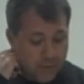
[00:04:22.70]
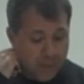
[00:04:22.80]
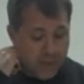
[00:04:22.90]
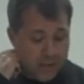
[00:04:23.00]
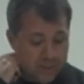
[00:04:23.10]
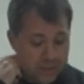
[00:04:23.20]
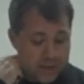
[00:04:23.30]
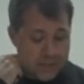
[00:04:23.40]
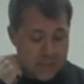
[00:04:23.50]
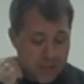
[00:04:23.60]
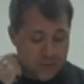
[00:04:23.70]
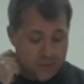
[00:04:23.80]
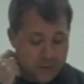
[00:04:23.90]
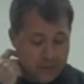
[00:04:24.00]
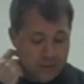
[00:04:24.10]
The buyer and
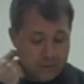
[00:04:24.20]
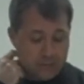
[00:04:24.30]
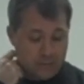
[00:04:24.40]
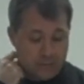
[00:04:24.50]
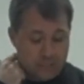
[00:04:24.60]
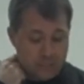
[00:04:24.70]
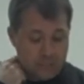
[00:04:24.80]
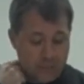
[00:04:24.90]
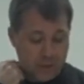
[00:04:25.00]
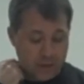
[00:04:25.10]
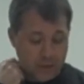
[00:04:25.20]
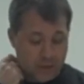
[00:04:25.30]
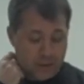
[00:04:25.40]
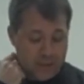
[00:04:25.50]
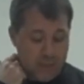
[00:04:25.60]
seller
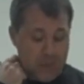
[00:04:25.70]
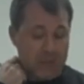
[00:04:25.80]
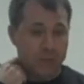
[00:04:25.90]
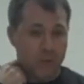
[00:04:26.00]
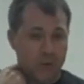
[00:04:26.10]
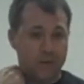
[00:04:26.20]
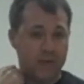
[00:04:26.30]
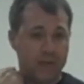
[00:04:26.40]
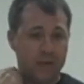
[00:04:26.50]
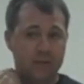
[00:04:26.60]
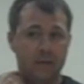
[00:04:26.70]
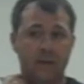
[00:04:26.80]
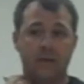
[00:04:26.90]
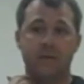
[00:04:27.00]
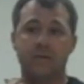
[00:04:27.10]
are typically motivated.
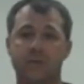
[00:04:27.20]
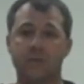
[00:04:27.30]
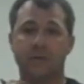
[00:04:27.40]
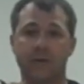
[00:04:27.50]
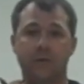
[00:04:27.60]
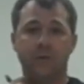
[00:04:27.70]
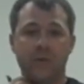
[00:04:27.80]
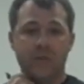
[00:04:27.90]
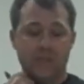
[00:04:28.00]
So if we